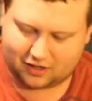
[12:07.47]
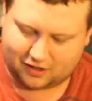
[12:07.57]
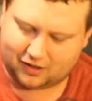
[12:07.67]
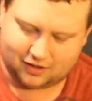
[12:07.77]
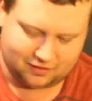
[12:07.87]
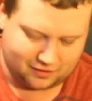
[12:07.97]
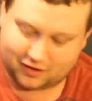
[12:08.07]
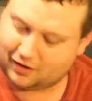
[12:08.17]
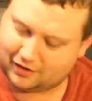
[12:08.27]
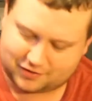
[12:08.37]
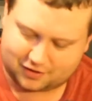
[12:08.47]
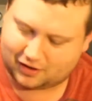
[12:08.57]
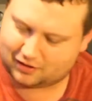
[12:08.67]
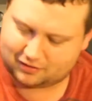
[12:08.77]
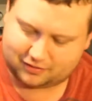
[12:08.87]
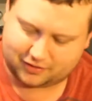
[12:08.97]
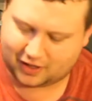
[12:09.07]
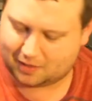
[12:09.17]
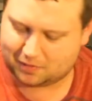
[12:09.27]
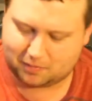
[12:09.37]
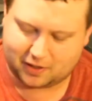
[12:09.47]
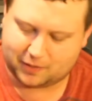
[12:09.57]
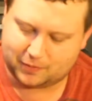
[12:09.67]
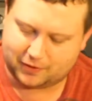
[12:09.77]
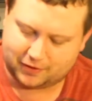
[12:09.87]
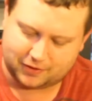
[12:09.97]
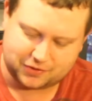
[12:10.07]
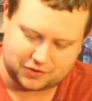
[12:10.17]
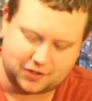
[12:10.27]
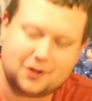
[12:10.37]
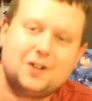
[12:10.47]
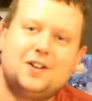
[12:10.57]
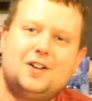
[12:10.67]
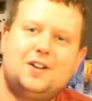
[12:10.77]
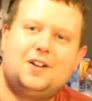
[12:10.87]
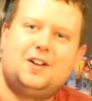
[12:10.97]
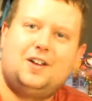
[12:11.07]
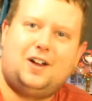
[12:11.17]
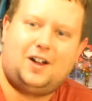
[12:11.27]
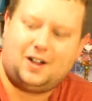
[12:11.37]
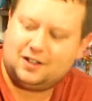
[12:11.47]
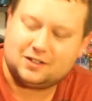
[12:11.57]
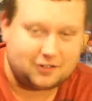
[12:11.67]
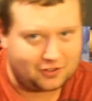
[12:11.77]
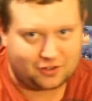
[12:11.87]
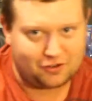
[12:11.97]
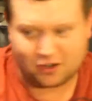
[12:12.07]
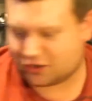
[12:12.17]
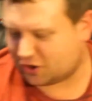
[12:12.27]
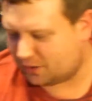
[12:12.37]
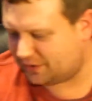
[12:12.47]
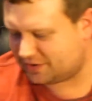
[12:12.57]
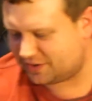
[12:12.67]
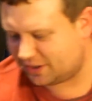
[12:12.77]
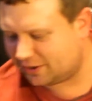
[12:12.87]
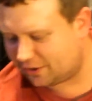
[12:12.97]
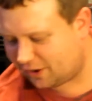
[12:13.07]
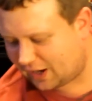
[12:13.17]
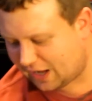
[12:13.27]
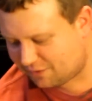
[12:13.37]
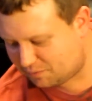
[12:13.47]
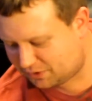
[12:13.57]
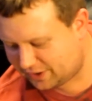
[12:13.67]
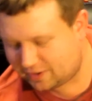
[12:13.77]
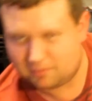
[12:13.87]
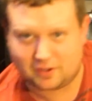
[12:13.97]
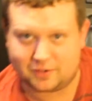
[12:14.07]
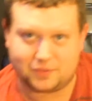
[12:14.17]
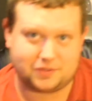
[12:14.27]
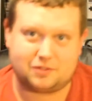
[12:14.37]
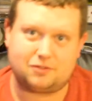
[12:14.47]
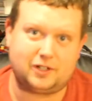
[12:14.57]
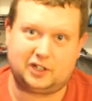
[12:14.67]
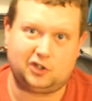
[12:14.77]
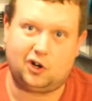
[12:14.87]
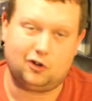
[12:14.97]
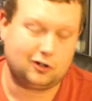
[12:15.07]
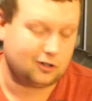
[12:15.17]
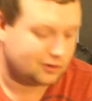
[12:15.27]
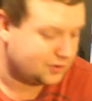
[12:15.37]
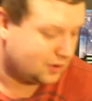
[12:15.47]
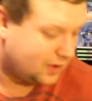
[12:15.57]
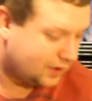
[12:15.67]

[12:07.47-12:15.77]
Yeah, it's got the game and the manual in here, so not sure if this is any good or not. I haven't played it, but it was like $1, so